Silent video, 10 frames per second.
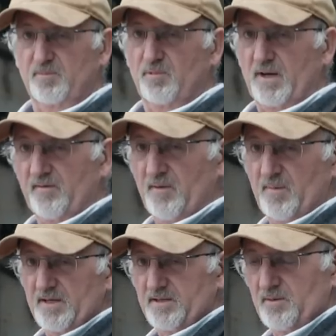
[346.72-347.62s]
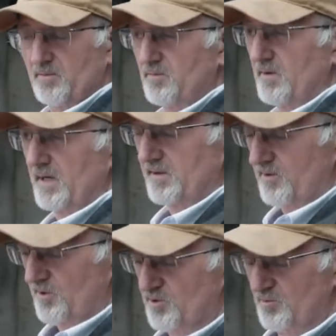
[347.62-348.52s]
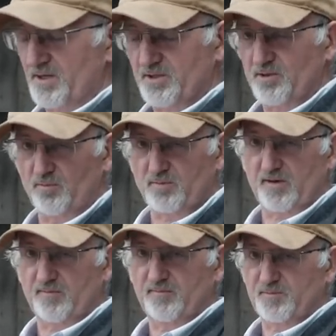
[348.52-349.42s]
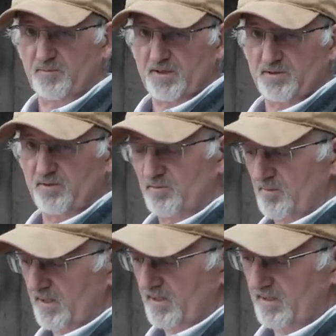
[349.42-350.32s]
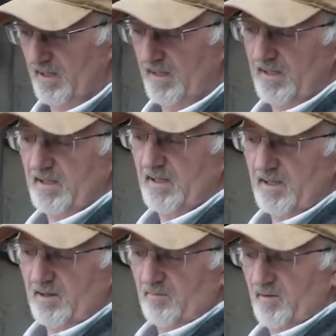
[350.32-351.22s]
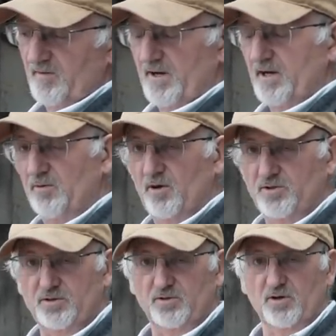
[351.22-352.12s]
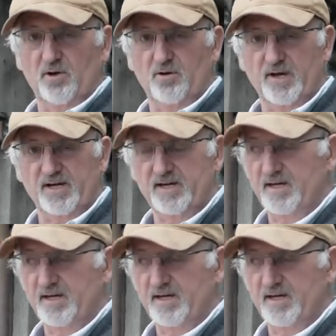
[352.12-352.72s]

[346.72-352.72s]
quicker for me to uh, to just switch guns. I've switched guns with, uh, with three quarter choke already in